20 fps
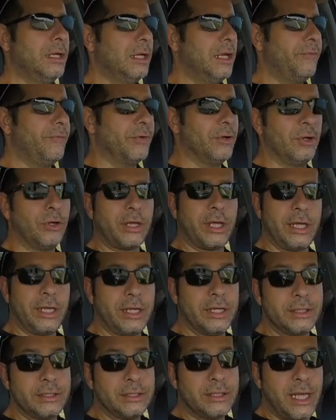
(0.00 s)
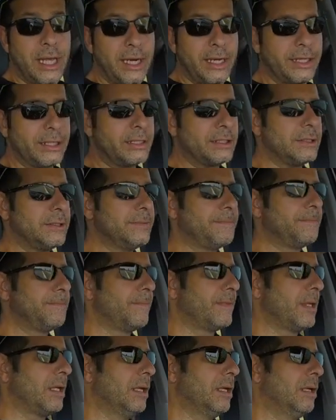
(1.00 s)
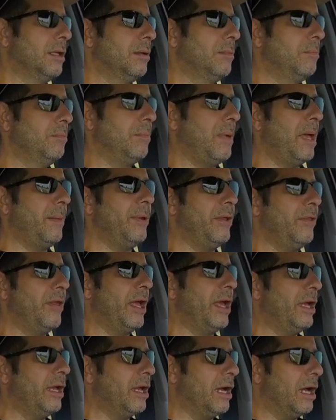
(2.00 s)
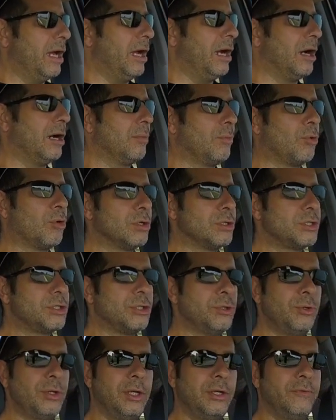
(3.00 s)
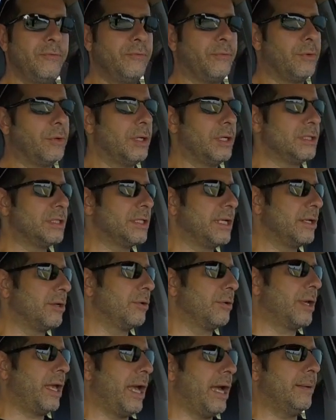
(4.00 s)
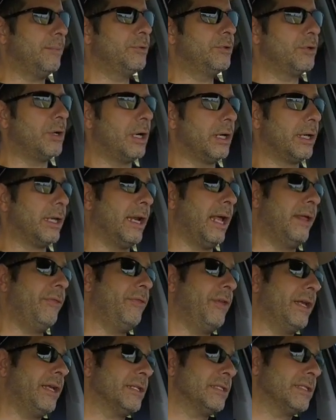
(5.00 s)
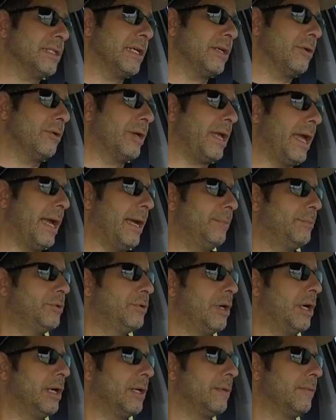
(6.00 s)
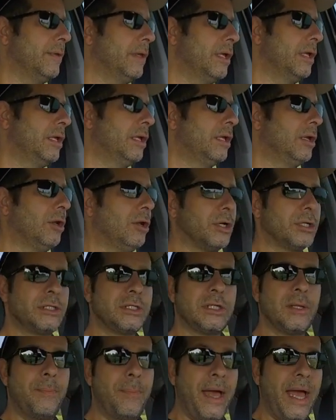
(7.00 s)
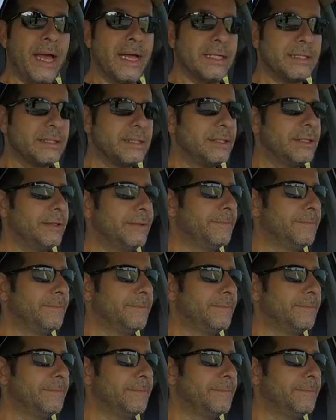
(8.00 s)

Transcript: if you're looking at aesthetics, maybe they uh, are more suited for a single cab truck. And I think a single cab truck looks the best